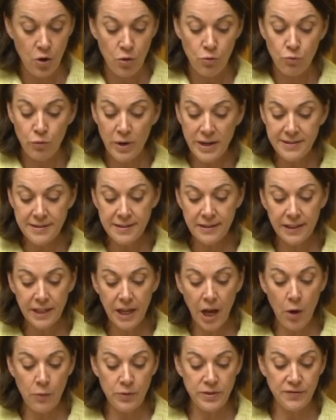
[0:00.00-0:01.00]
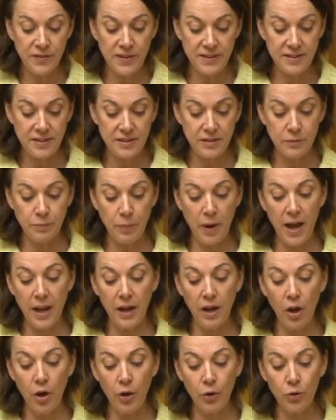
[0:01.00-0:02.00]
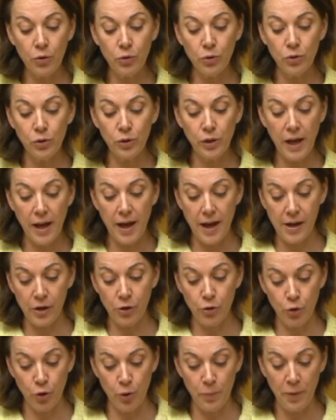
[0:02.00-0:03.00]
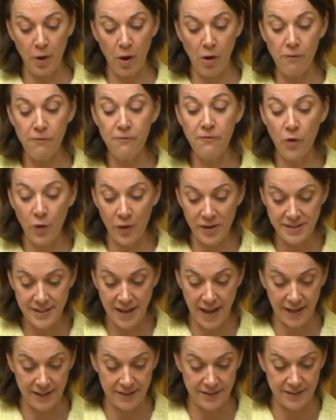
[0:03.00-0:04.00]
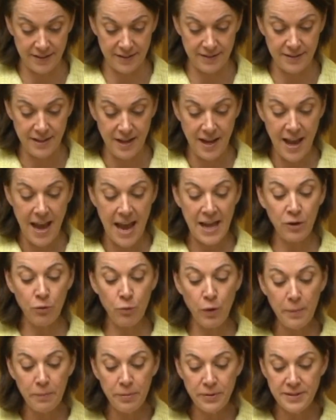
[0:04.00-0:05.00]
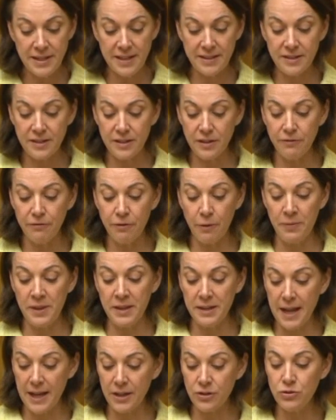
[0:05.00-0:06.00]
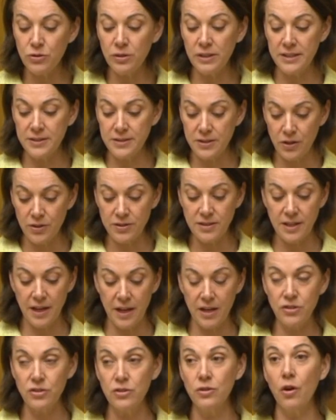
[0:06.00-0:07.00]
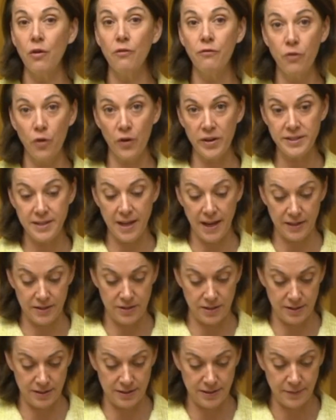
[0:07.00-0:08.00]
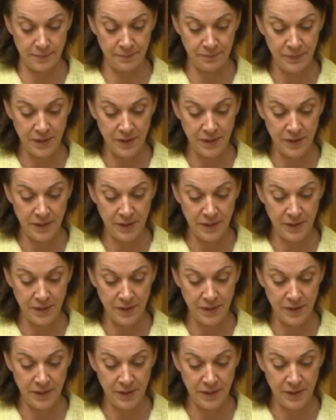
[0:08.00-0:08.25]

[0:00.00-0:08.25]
Recently, I was visited by a local group of voice actors and a representative from the National Association of Voice Actors.